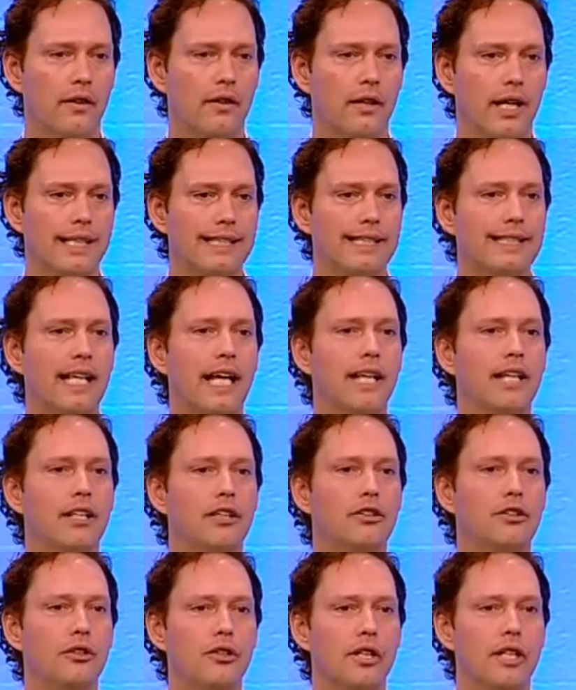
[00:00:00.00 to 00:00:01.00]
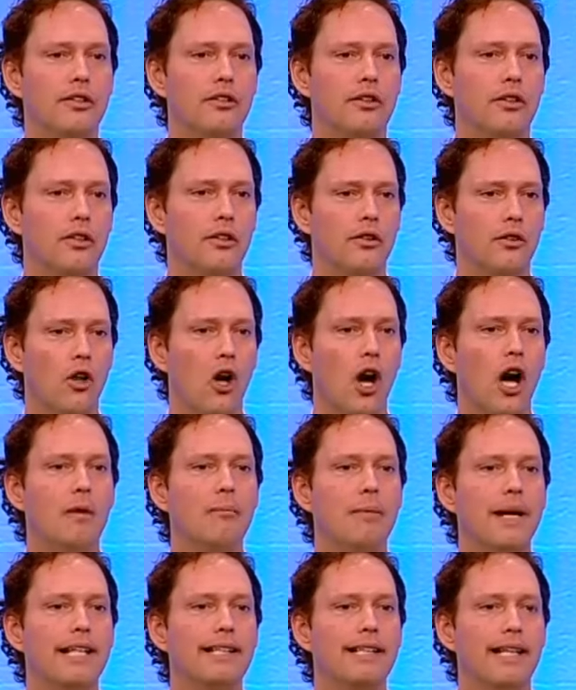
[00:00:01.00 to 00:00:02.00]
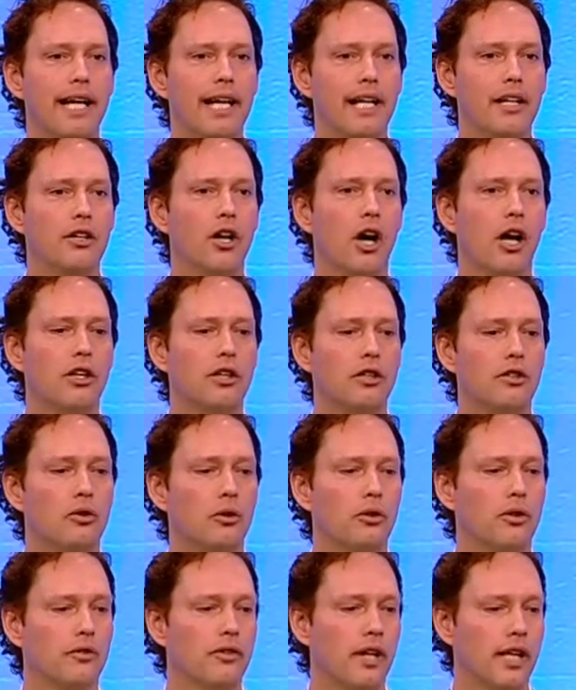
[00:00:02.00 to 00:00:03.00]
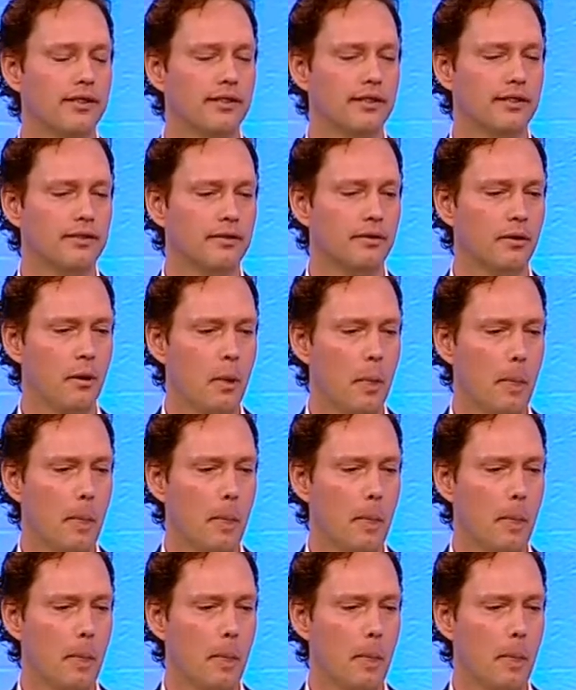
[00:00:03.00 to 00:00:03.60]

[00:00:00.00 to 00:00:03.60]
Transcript: extend it to these non-maintained, non-controlled devices.